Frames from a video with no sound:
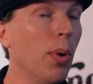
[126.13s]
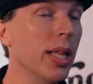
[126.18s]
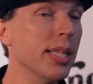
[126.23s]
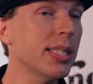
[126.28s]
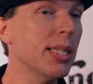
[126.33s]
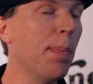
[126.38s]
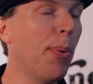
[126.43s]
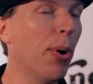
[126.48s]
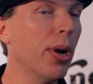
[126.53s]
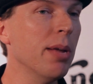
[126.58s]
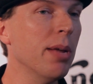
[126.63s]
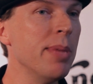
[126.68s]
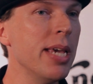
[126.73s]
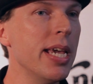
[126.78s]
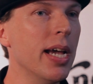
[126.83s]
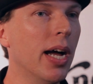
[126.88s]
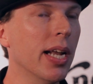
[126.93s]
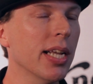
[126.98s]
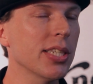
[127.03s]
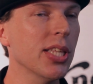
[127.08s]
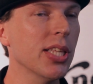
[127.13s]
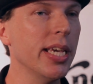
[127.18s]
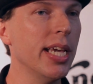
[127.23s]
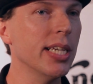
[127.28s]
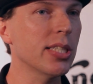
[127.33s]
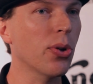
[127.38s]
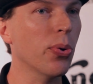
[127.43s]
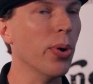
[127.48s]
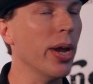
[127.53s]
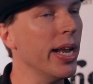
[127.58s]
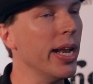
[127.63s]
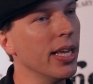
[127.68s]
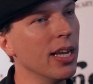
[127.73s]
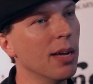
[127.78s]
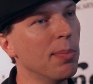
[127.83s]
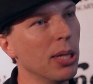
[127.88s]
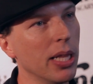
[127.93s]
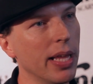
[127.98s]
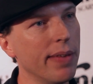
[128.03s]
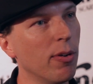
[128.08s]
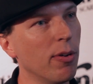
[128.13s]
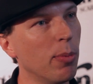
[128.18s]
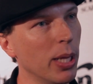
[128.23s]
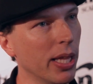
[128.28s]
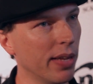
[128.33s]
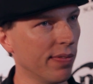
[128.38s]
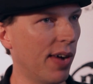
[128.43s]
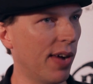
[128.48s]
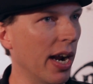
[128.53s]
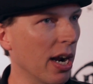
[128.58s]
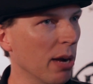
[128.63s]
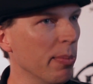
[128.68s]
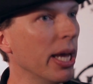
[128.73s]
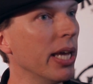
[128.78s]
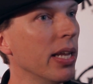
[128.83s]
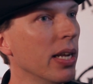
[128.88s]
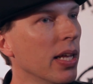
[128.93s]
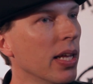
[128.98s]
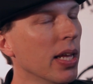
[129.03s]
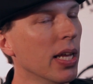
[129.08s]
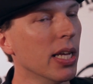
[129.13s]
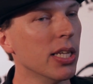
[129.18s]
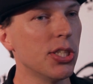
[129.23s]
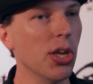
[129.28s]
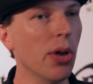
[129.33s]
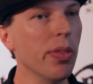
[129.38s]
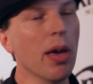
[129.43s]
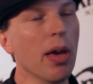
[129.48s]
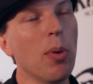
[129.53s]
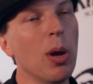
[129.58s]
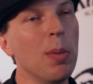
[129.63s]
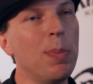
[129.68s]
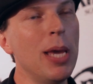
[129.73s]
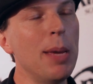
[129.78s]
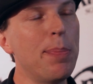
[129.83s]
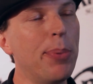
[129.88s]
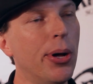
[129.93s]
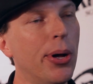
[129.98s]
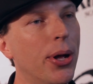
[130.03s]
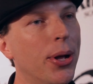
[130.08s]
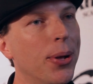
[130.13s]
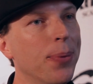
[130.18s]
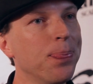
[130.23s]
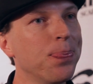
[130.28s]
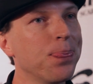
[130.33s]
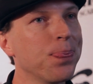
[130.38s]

it's important to me, honestly, is creating a believable environment so that when people,